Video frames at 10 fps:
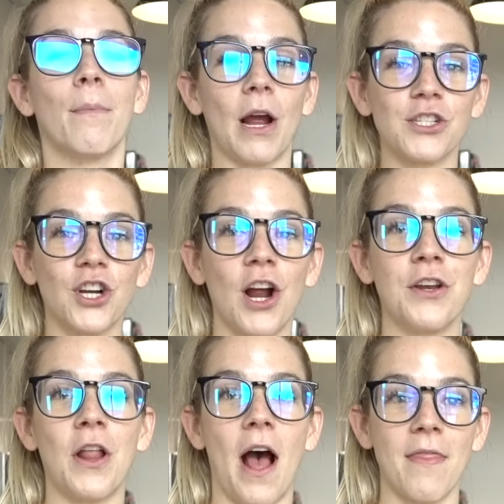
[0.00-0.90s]
pressure
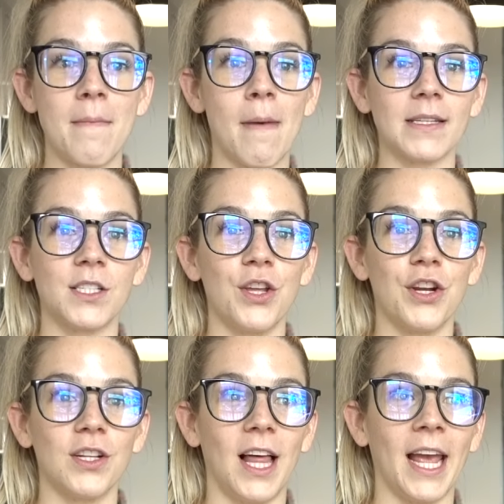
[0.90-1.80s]
on the muscle,
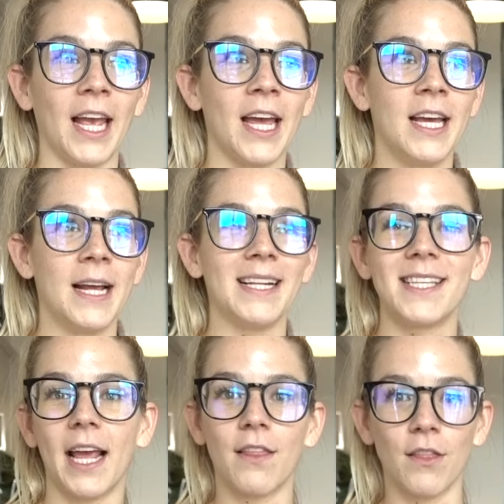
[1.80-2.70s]
it's
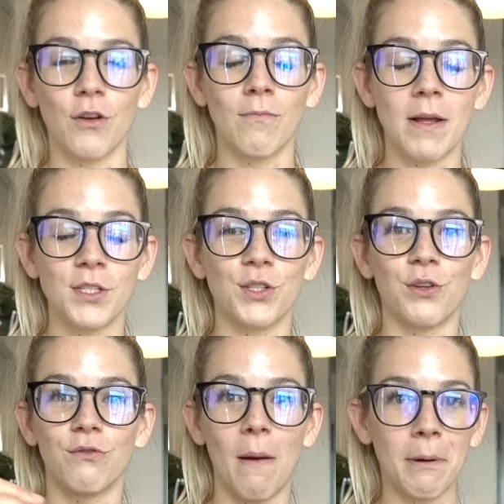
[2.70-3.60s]
like your muscles
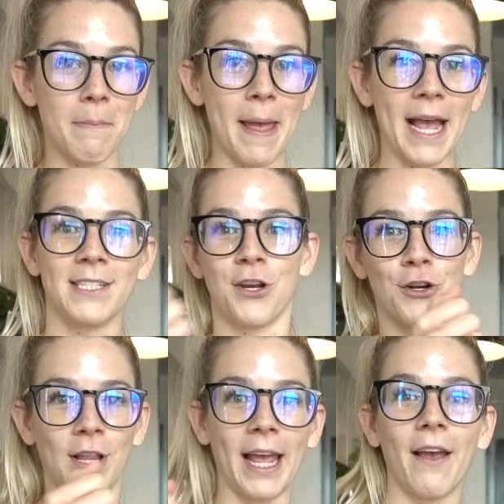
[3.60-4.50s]
are rubber band and
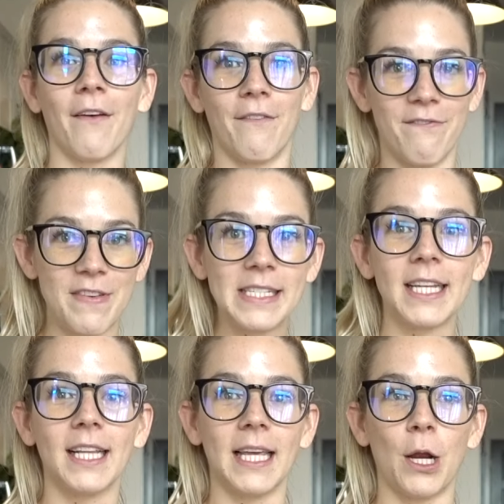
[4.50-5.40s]
you're like
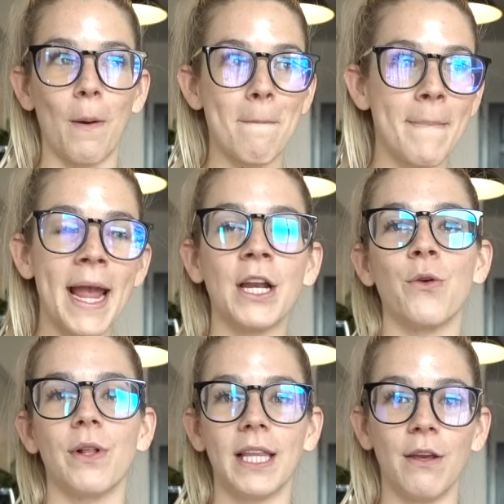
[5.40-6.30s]
physically or
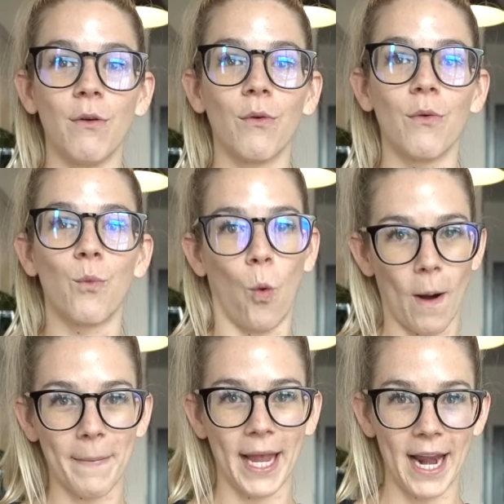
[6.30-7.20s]
manually
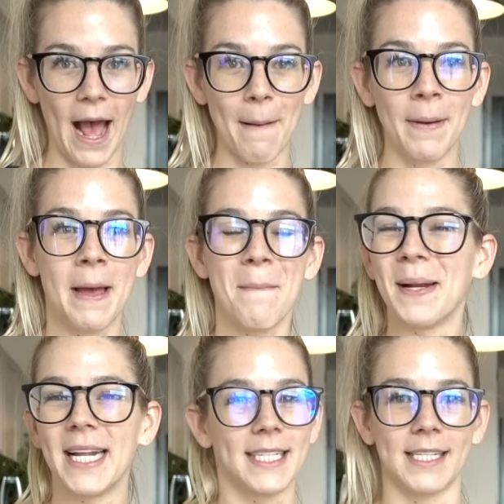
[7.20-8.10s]
warming it up.
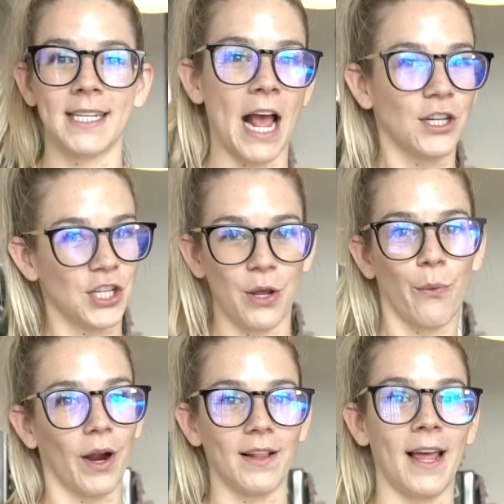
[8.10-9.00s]
But it doesn't actually
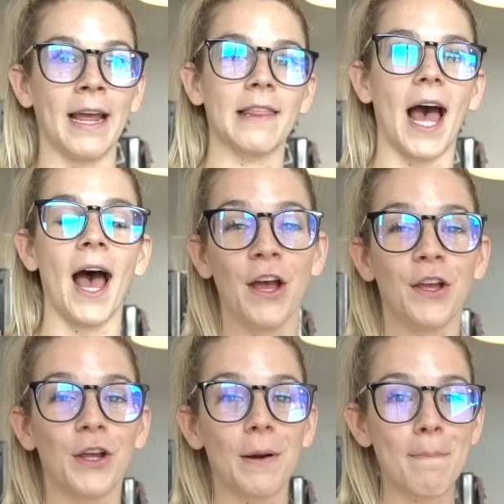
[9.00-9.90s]
work like that.
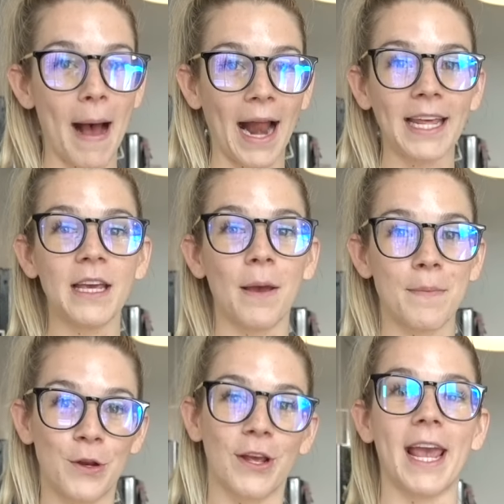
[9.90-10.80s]
Your body
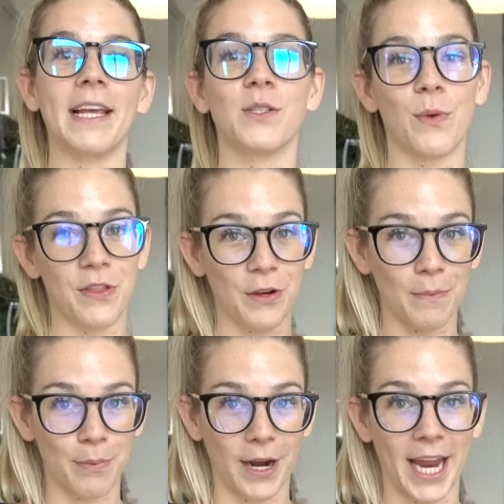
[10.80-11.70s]
communicates with your
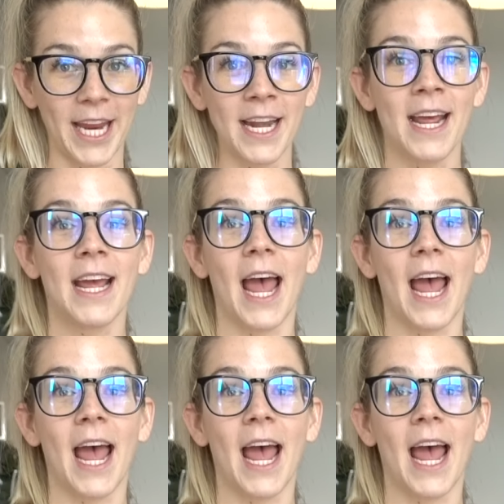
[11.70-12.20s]
brain,